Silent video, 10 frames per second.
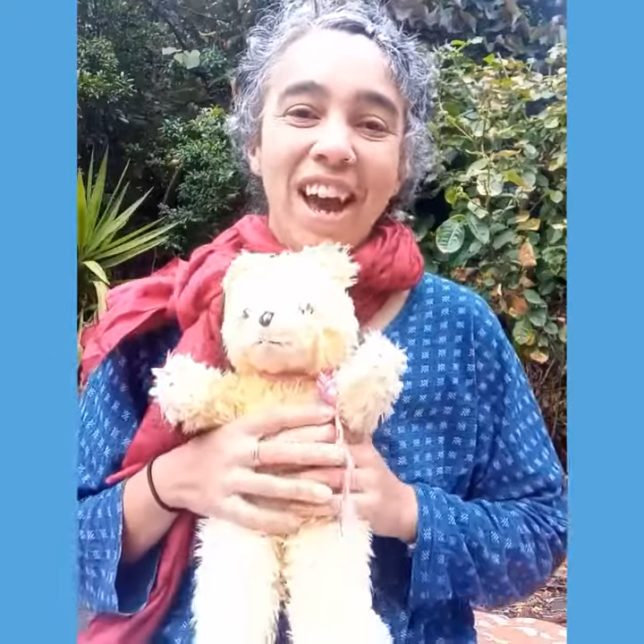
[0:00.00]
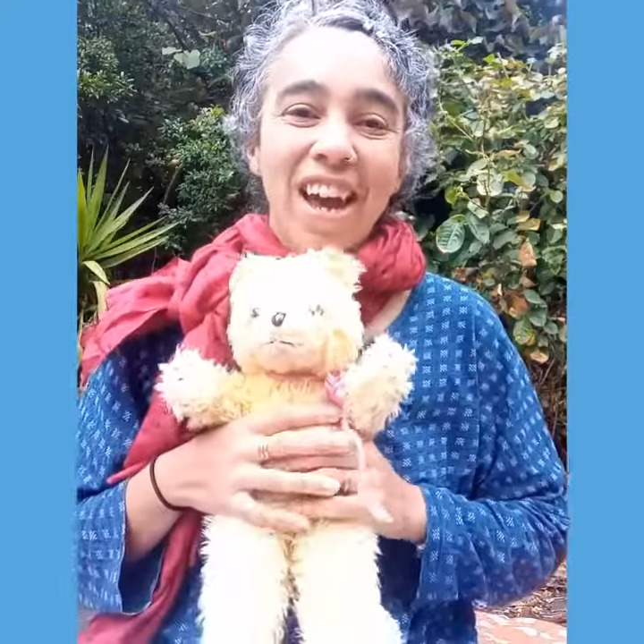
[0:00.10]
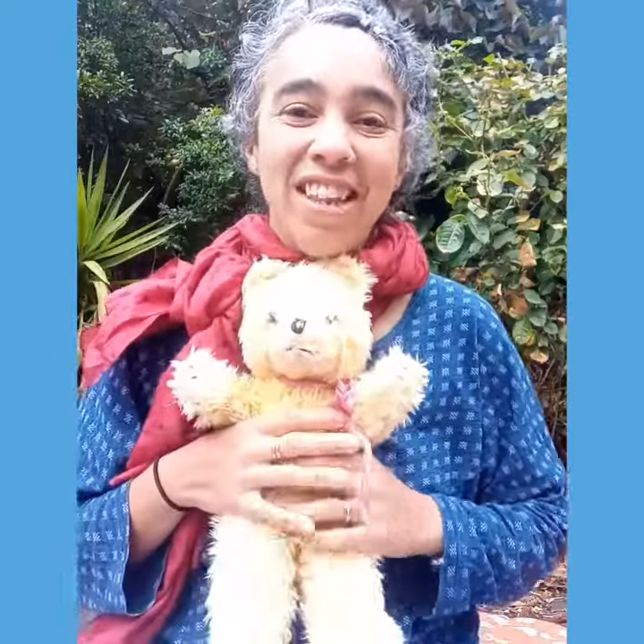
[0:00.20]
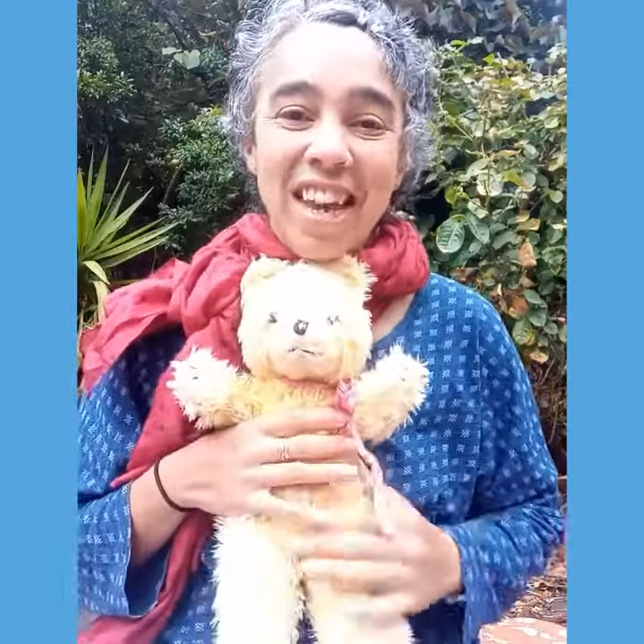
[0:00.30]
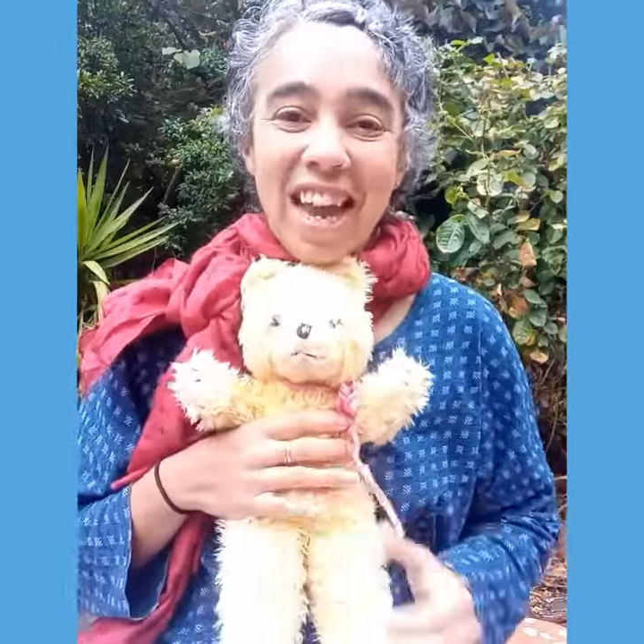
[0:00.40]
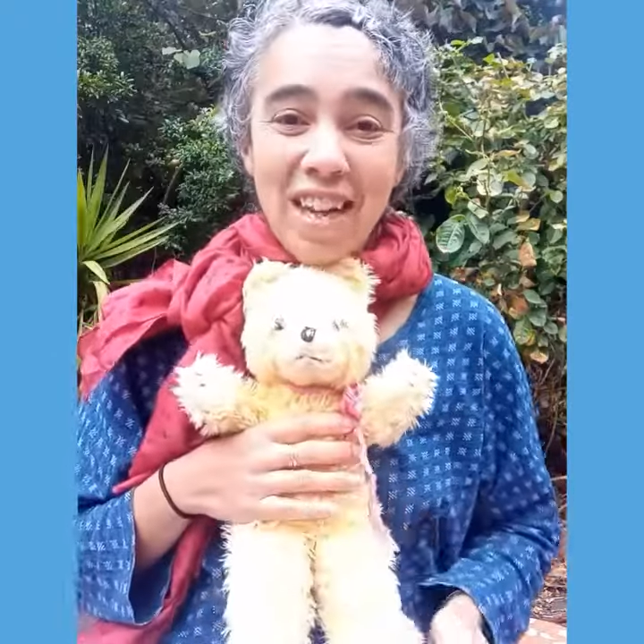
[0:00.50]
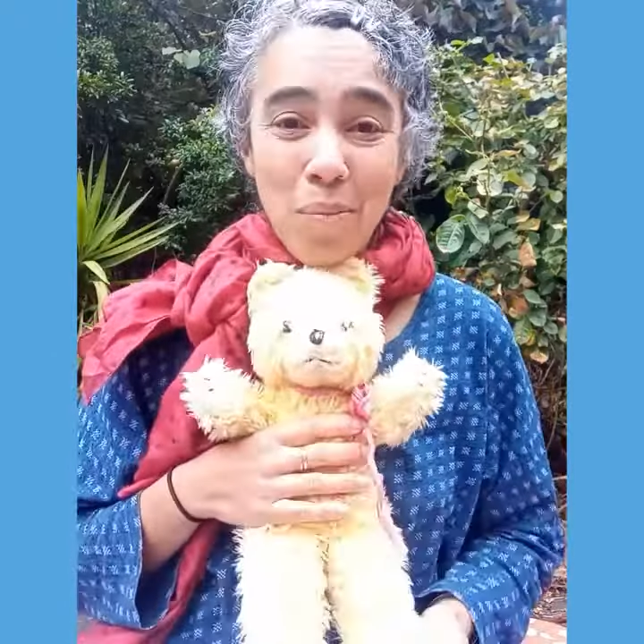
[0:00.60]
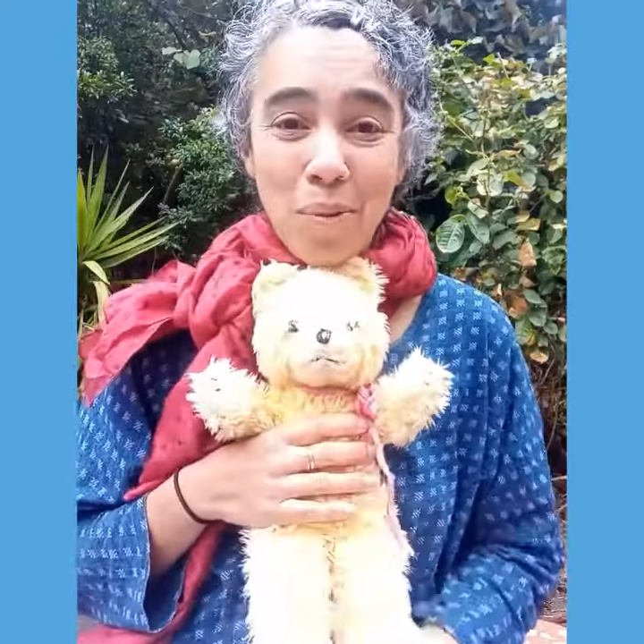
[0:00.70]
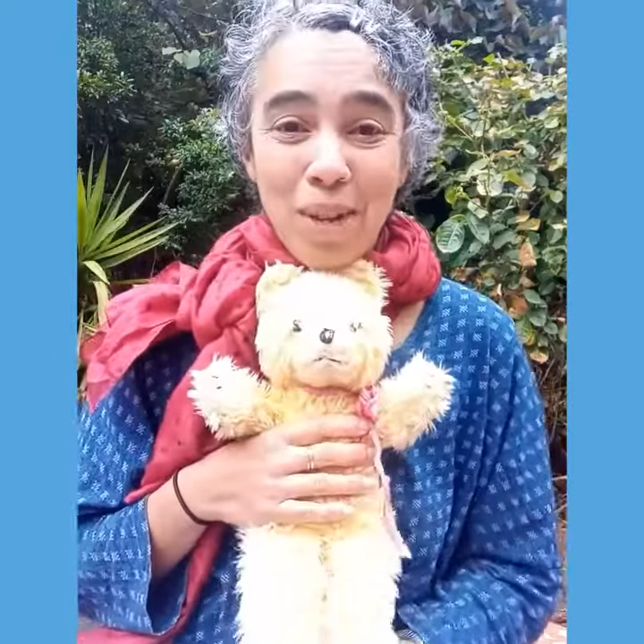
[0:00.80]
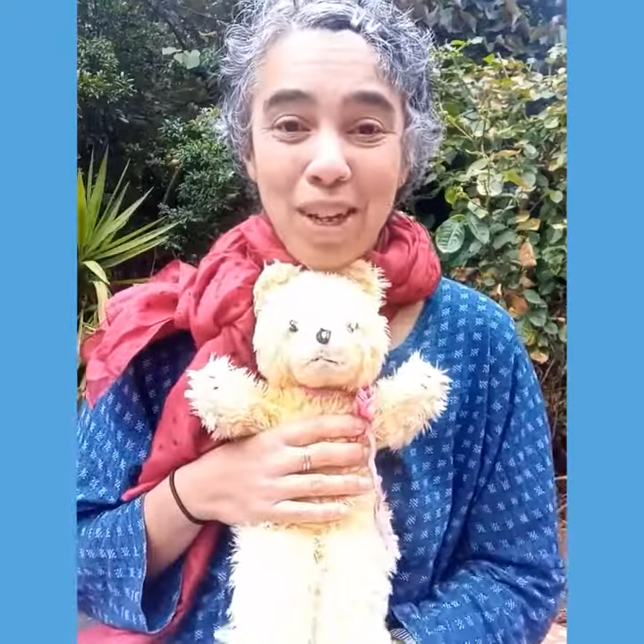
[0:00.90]
I think
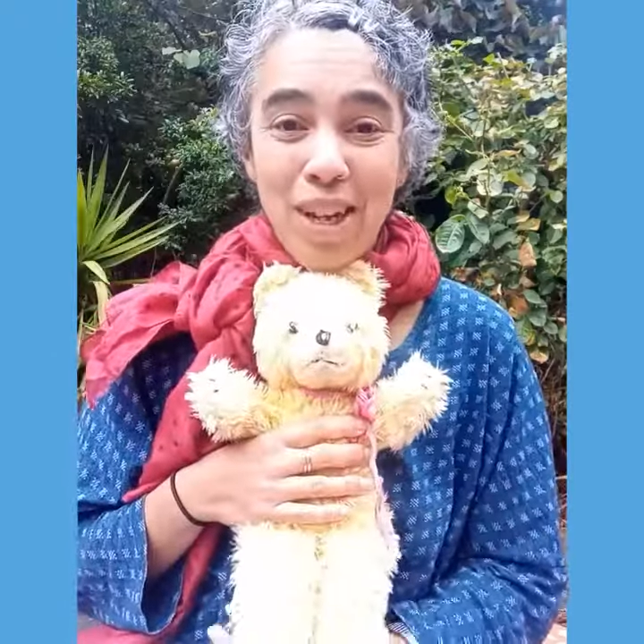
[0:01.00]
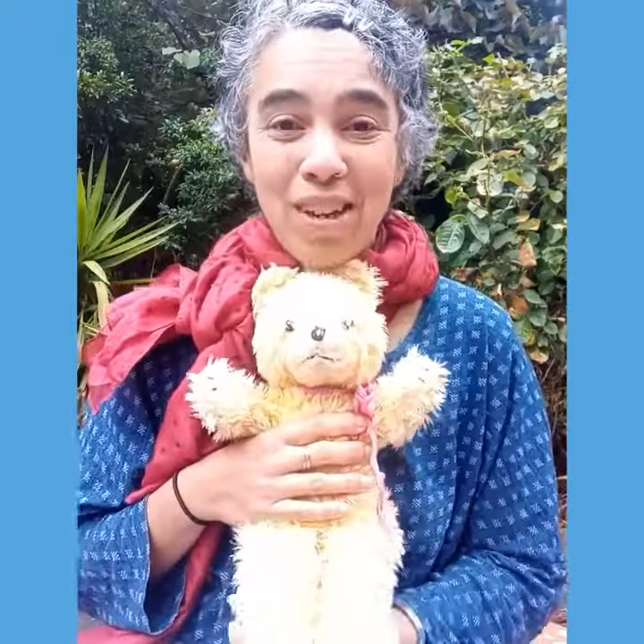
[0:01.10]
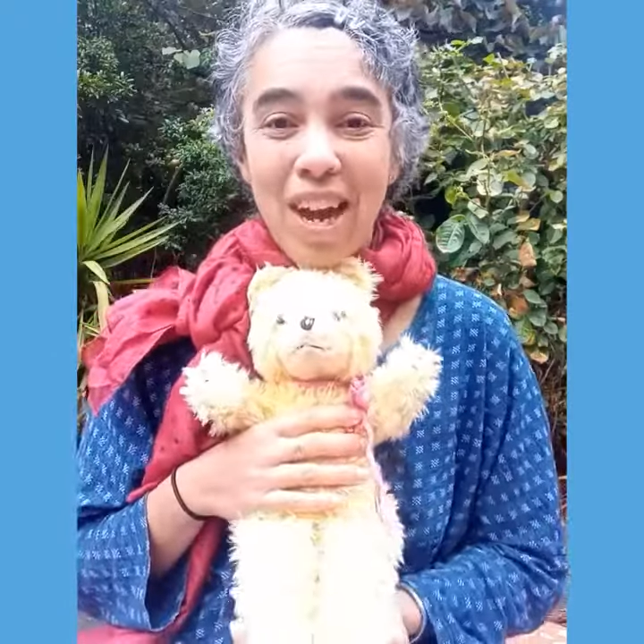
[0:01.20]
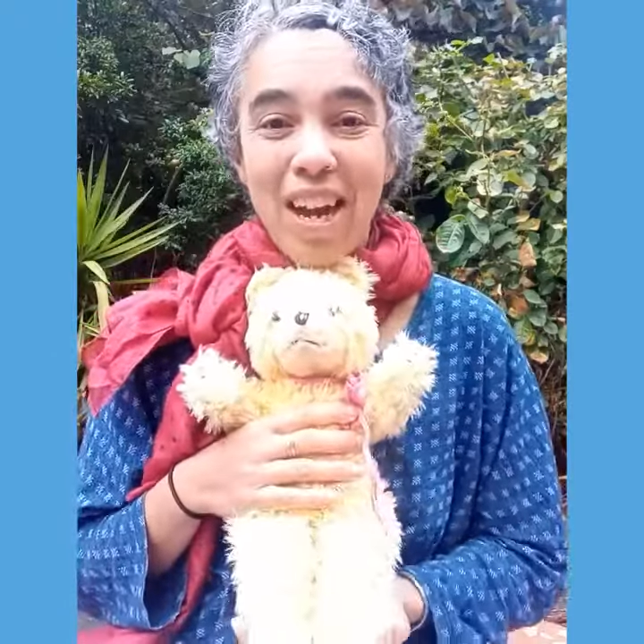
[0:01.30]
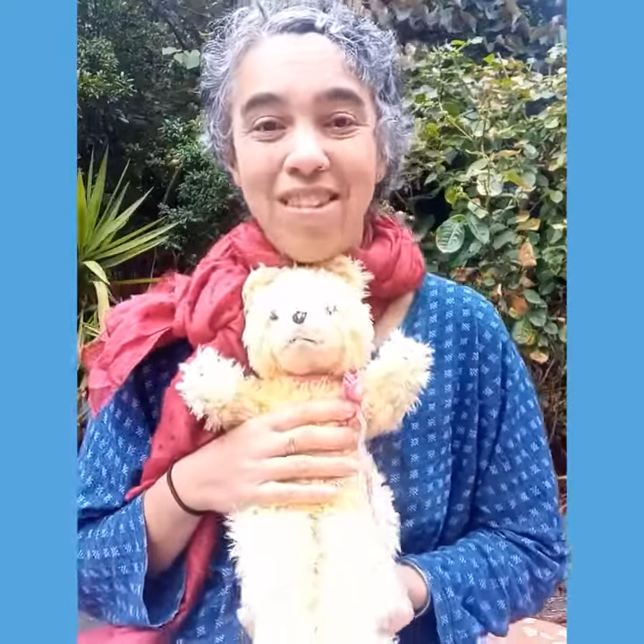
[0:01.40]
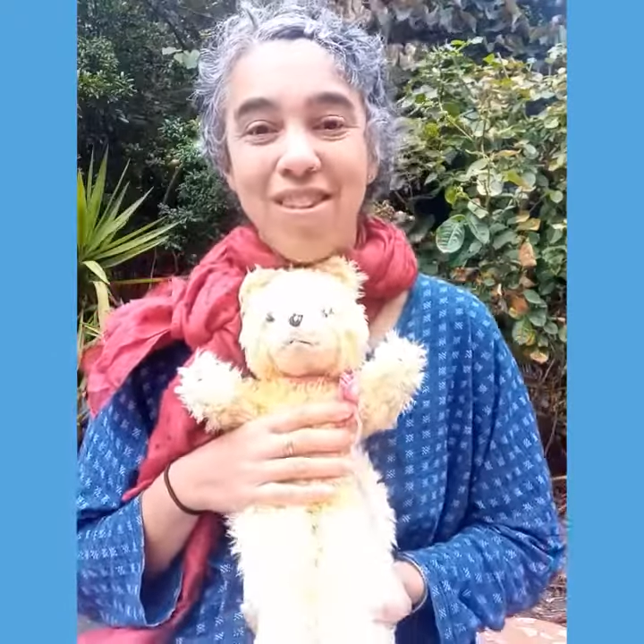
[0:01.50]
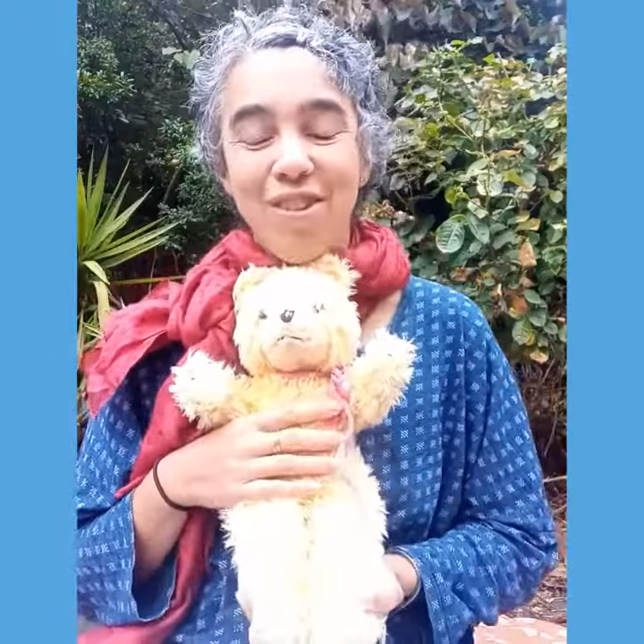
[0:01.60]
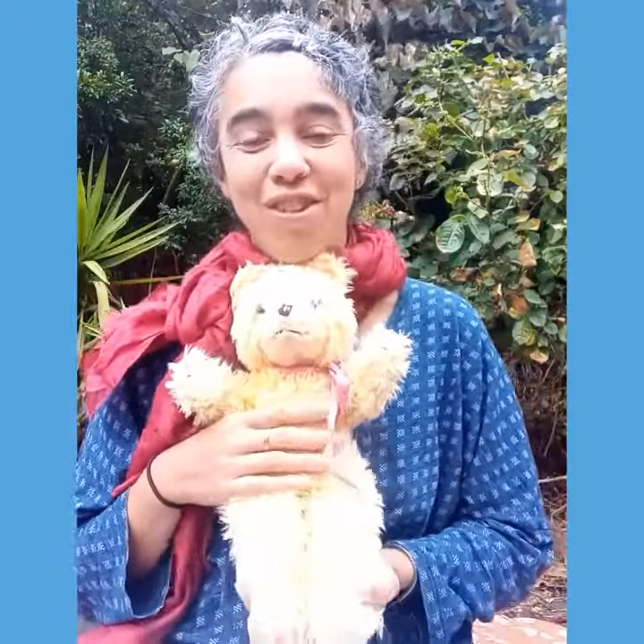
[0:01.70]
anybody who has little